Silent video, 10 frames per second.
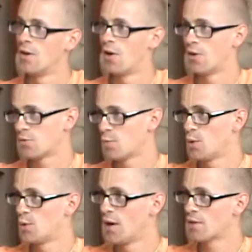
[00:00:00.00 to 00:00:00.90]
Often
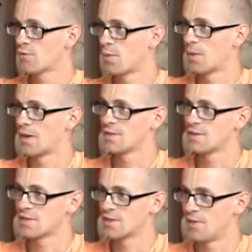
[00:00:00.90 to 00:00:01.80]
when you ask for
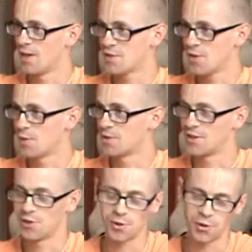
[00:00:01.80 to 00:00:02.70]
blessings, the Vaishnava will
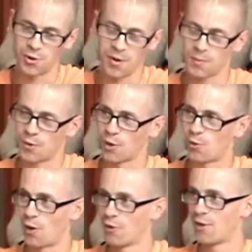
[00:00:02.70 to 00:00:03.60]
say, no, I'm
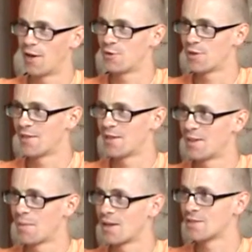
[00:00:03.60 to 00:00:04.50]
not qualified to give
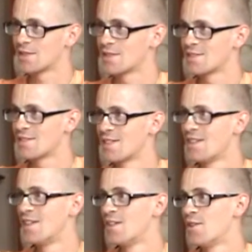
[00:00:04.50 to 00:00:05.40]
any blessings.
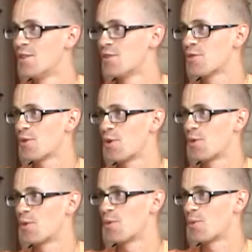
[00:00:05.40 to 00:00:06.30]

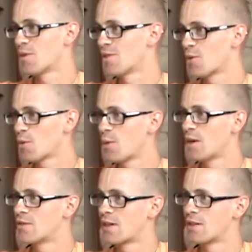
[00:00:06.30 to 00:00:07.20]
So what's a good way
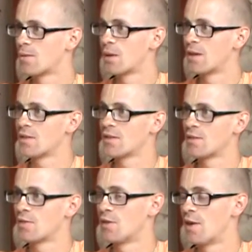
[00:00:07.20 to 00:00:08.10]
to get the blessings
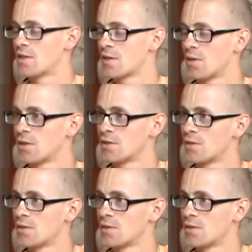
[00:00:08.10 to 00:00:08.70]
of the Vaishnavas?